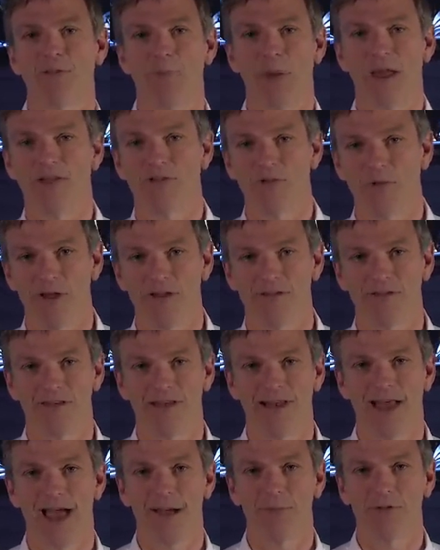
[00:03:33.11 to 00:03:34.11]
spent
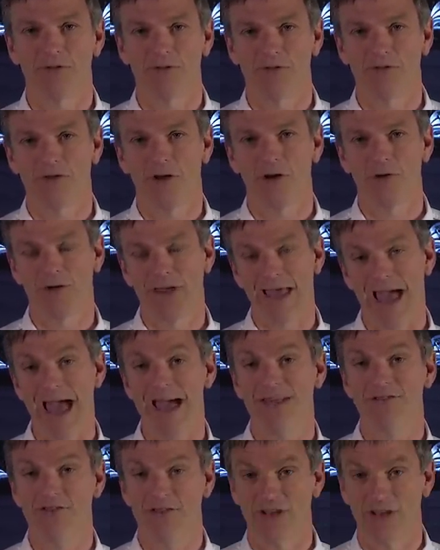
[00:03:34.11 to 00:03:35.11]
20 laps or so
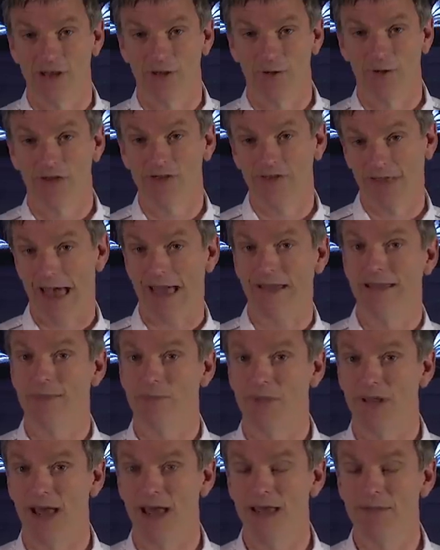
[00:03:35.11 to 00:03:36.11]
catching Lewis, had he
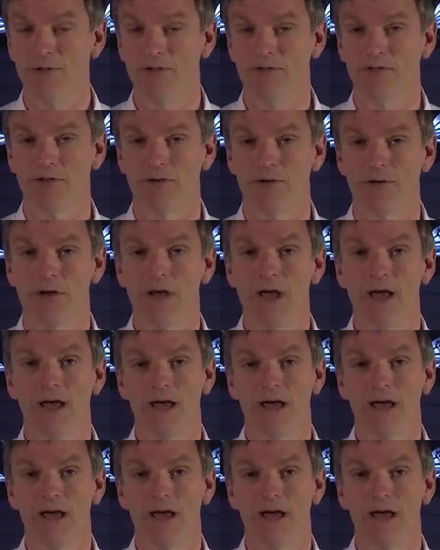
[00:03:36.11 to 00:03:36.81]
been able to,